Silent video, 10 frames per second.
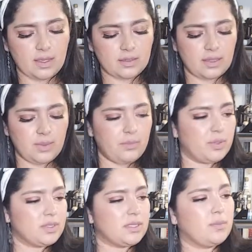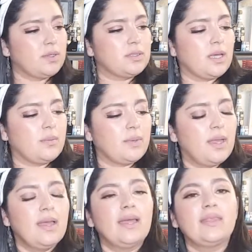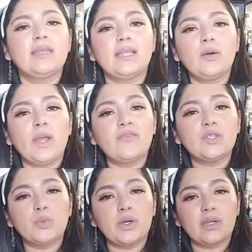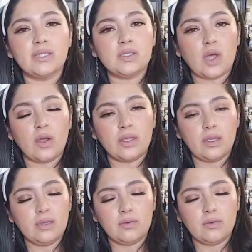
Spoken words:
Let me put some on top. Vanilla wafers will get soggy.